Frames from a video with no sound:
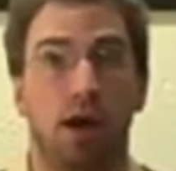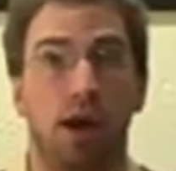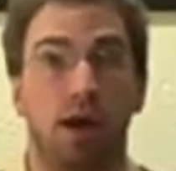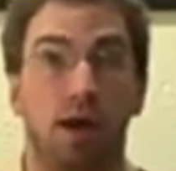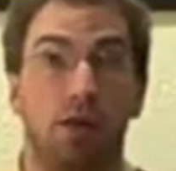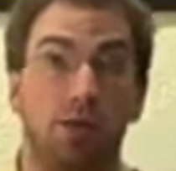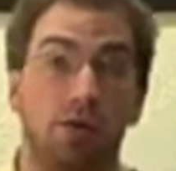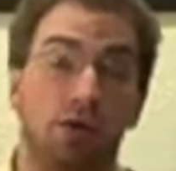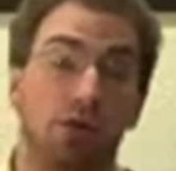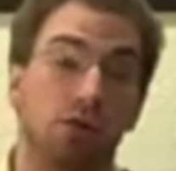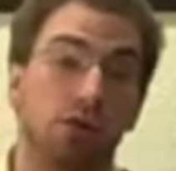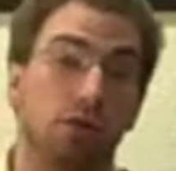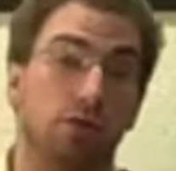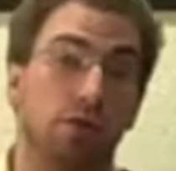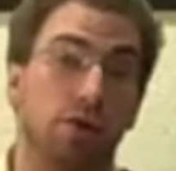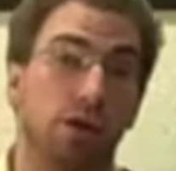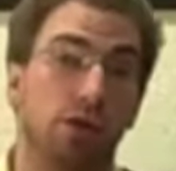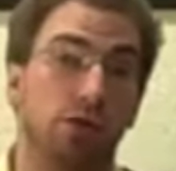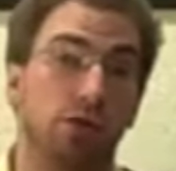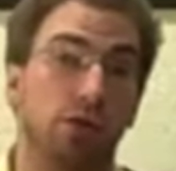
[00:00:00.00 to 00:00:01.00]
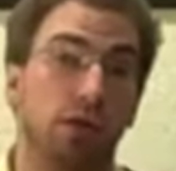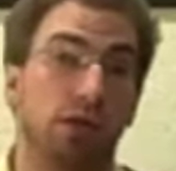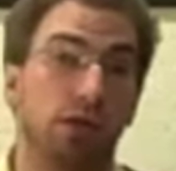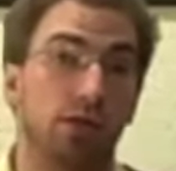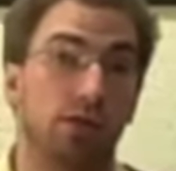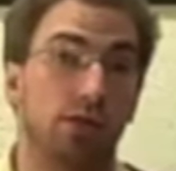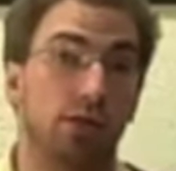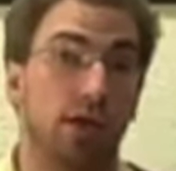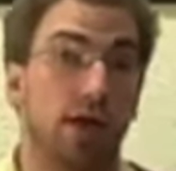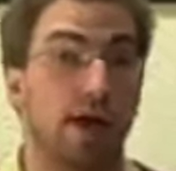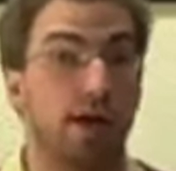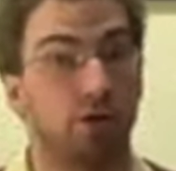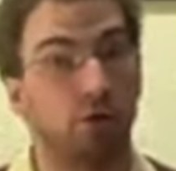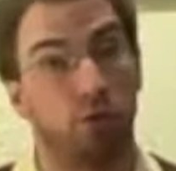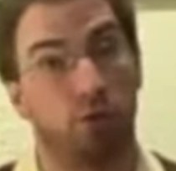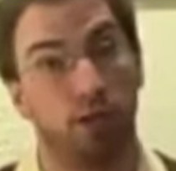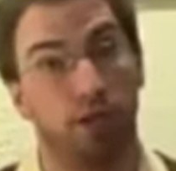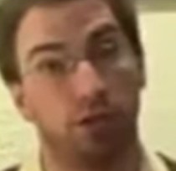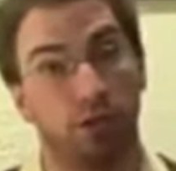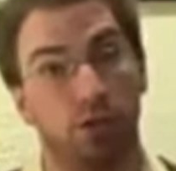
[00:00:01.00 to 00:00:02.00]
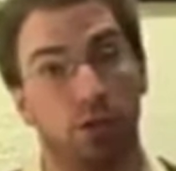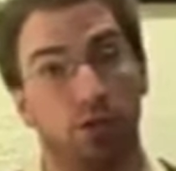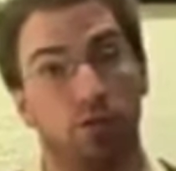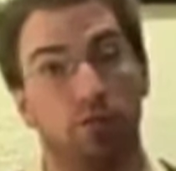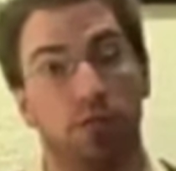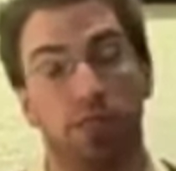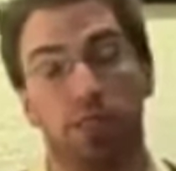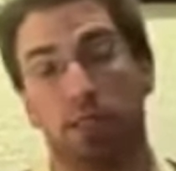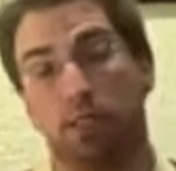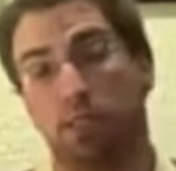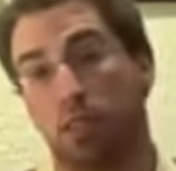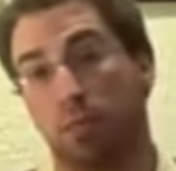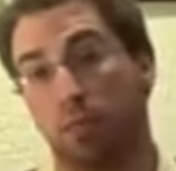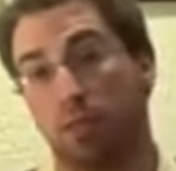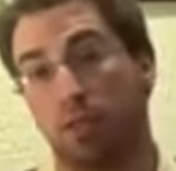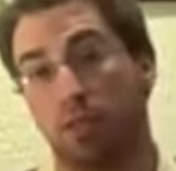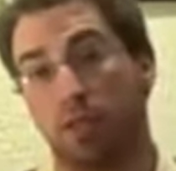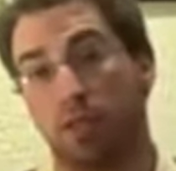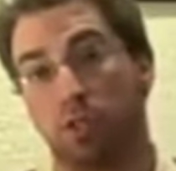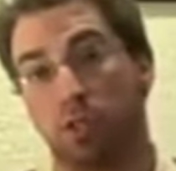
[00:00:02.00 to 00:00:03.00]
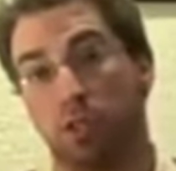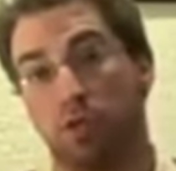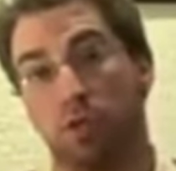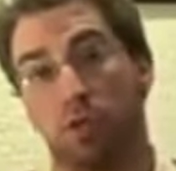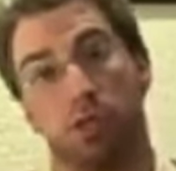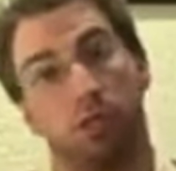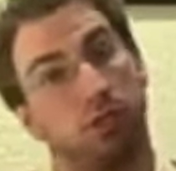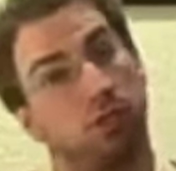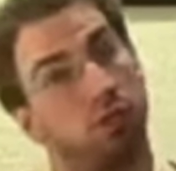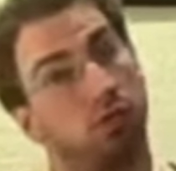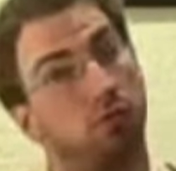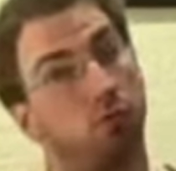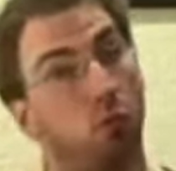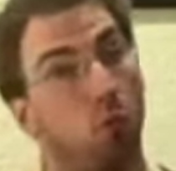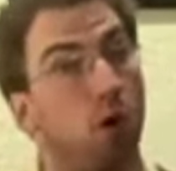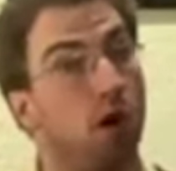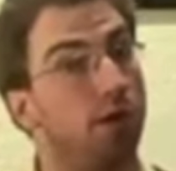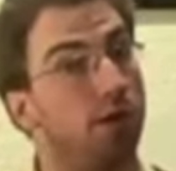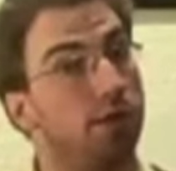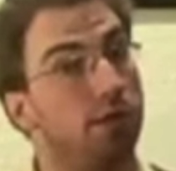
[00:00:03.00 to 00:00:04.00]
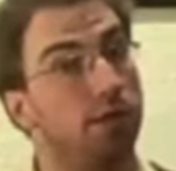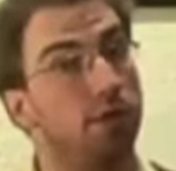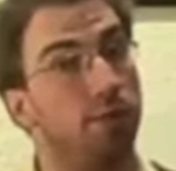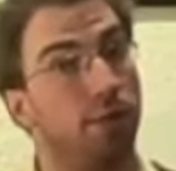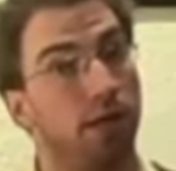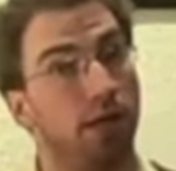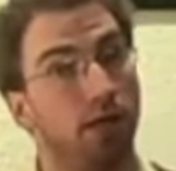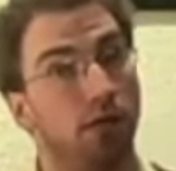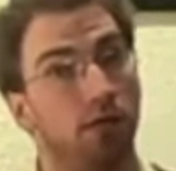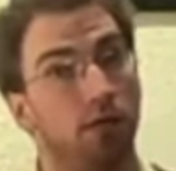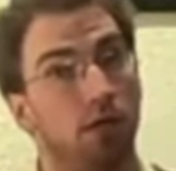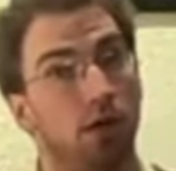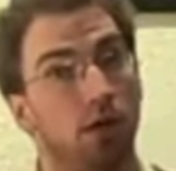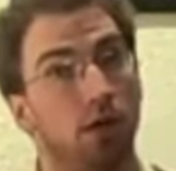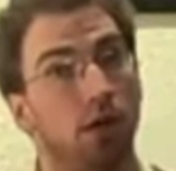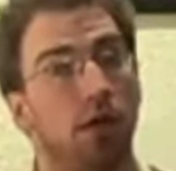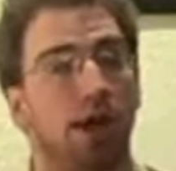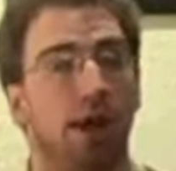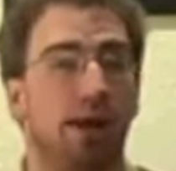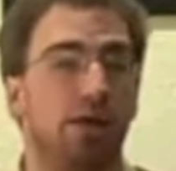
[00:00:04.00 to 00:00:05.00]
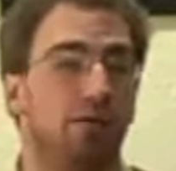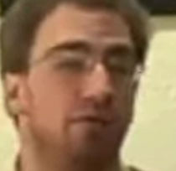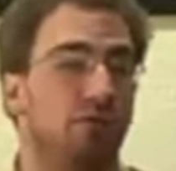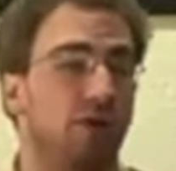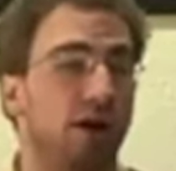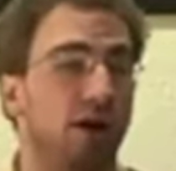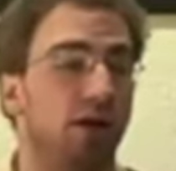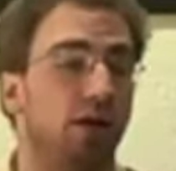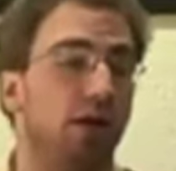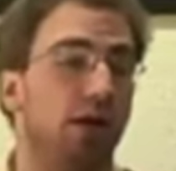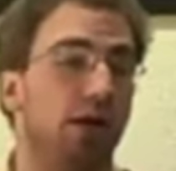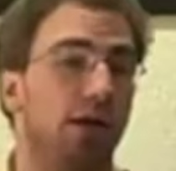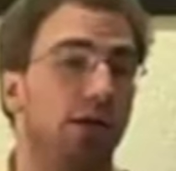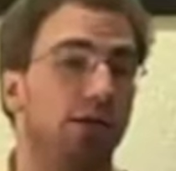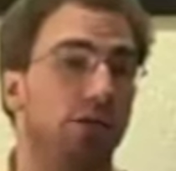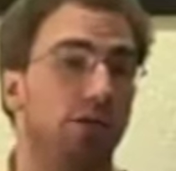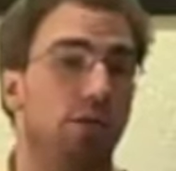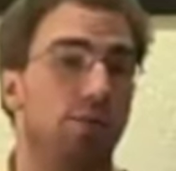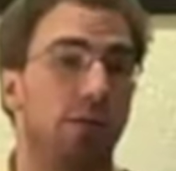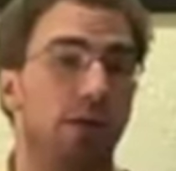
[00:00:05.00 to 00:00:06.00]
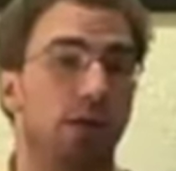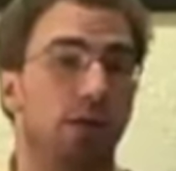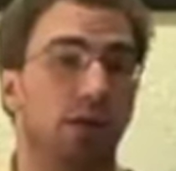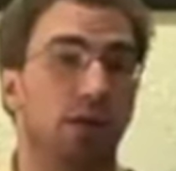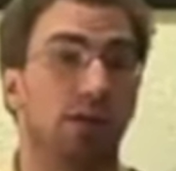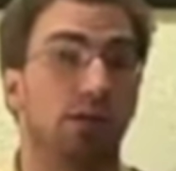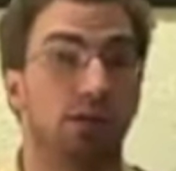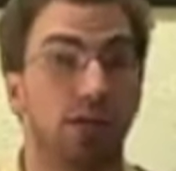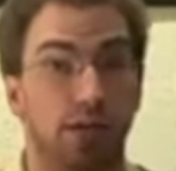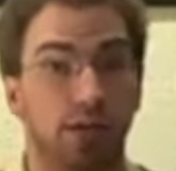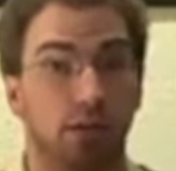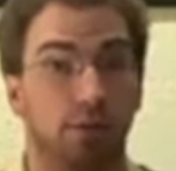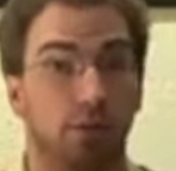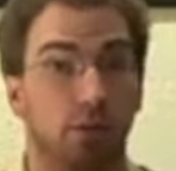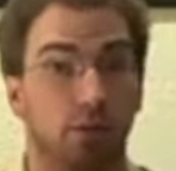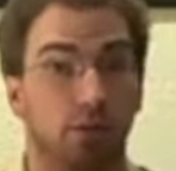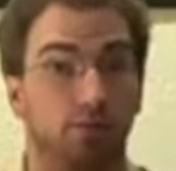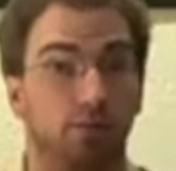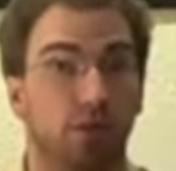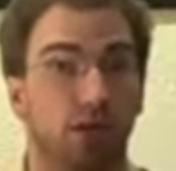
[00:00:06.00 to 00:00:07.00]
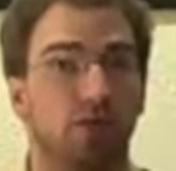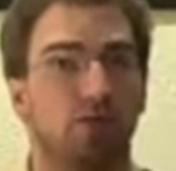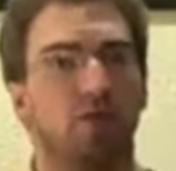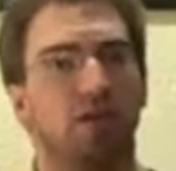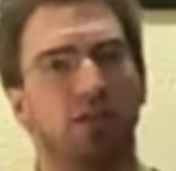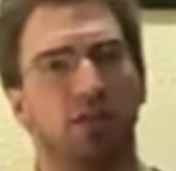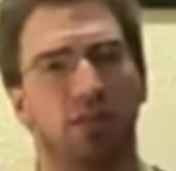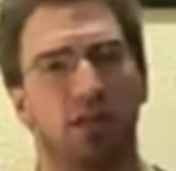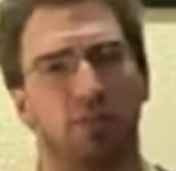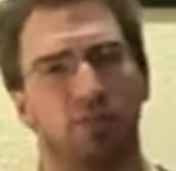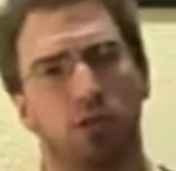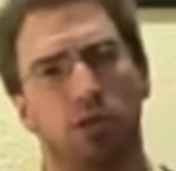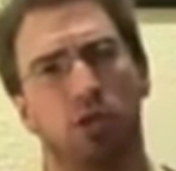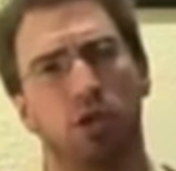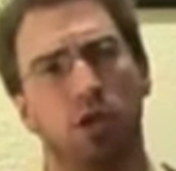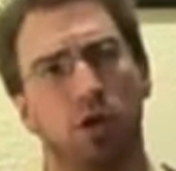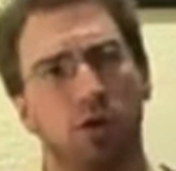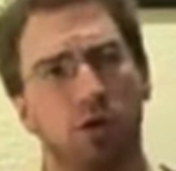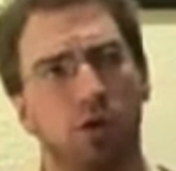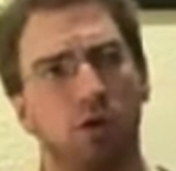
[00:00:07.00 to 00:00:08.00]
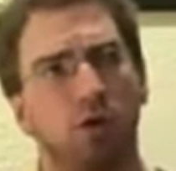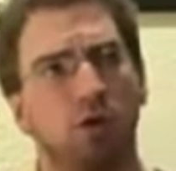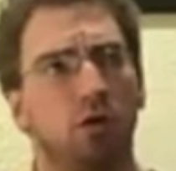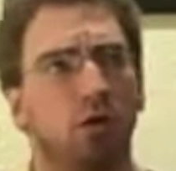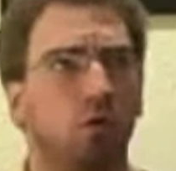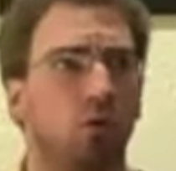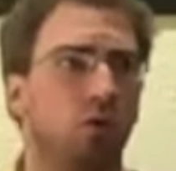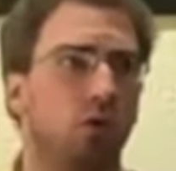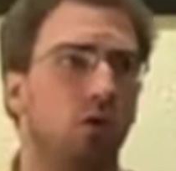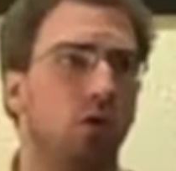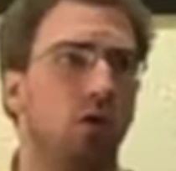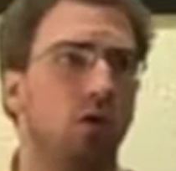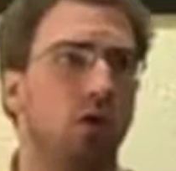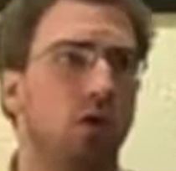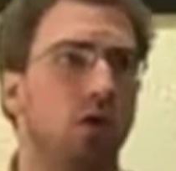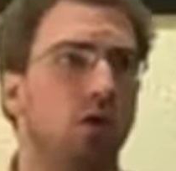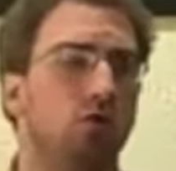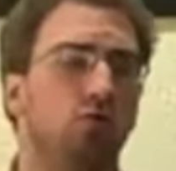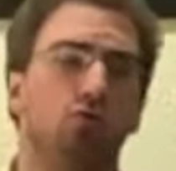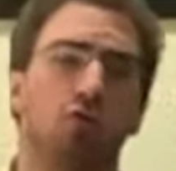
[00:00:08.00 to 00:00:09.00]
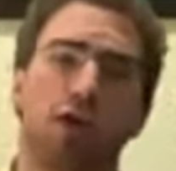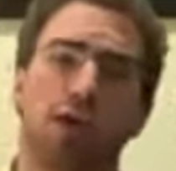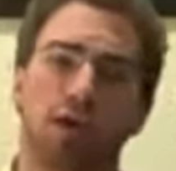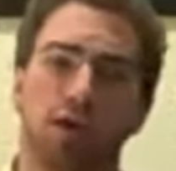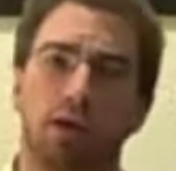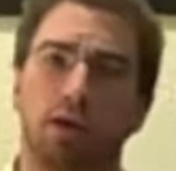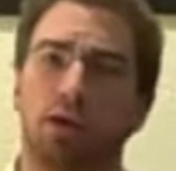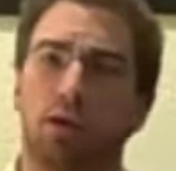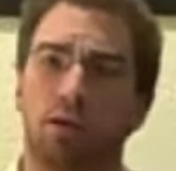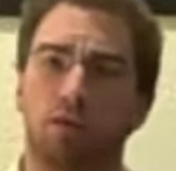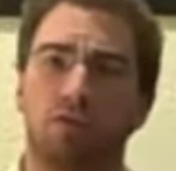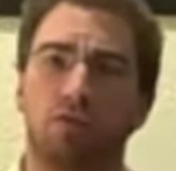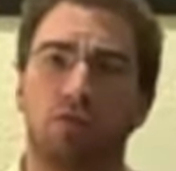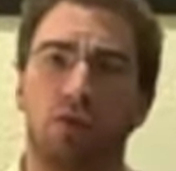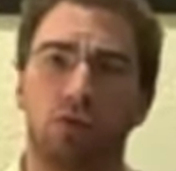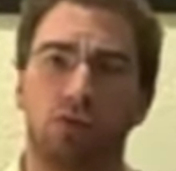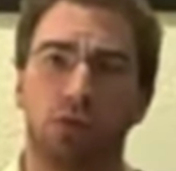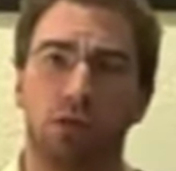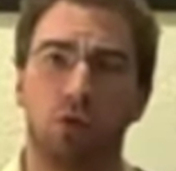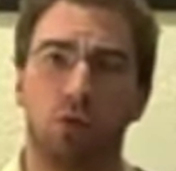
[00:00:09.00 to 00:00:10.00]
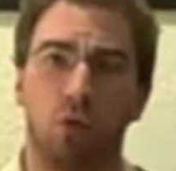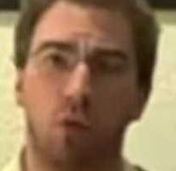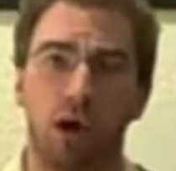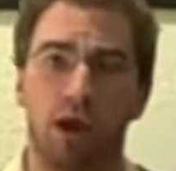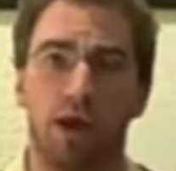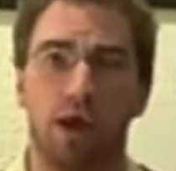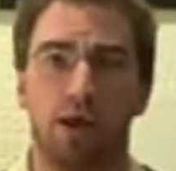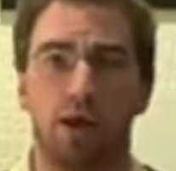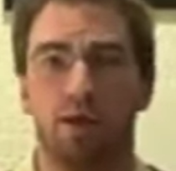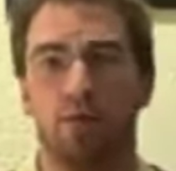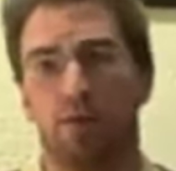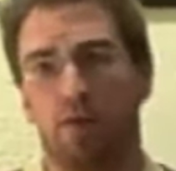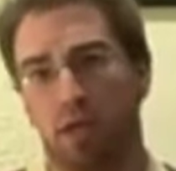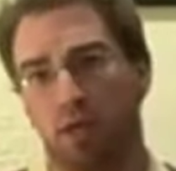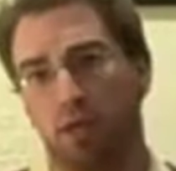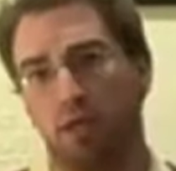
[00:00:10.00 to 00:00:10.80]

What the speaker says: Another consideration is the actual issue. Is it something that students want to debate? And finally, is the bill accessible? If it's obscure or written in a confusing way, then